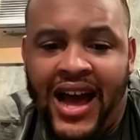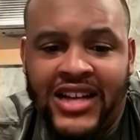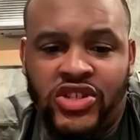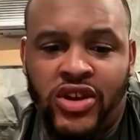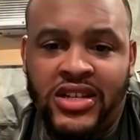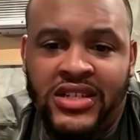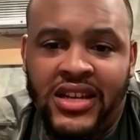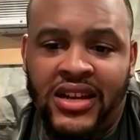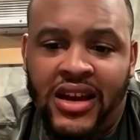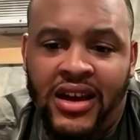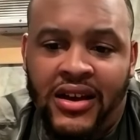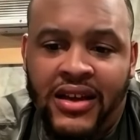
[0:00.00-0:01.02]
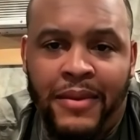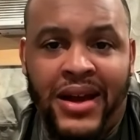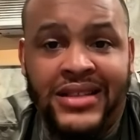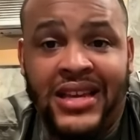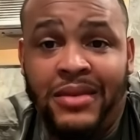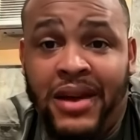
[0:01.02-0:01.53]
I trust in uh in
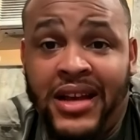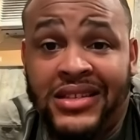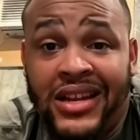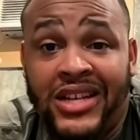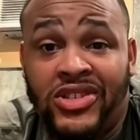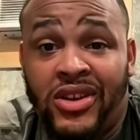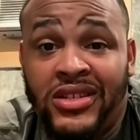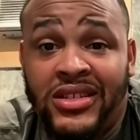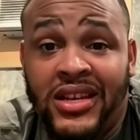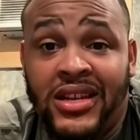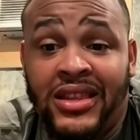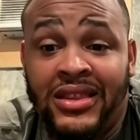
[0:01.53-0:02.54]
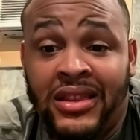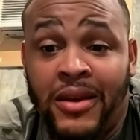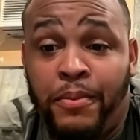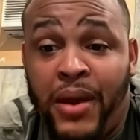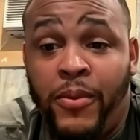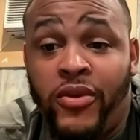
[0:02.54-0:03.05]
my teammates, and I trust in
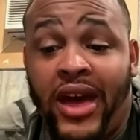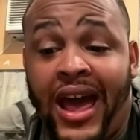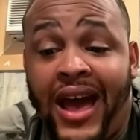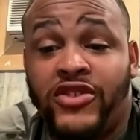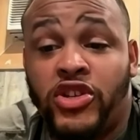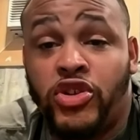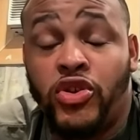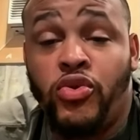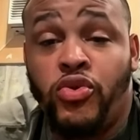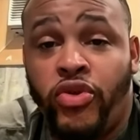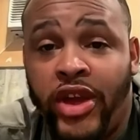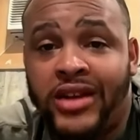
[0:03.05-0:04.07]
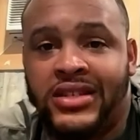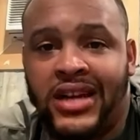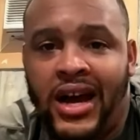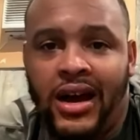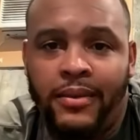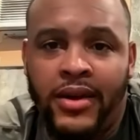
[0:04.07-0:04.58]
the people that have to do their
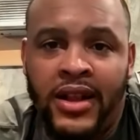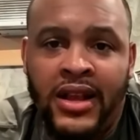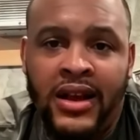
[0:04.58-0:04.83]
job.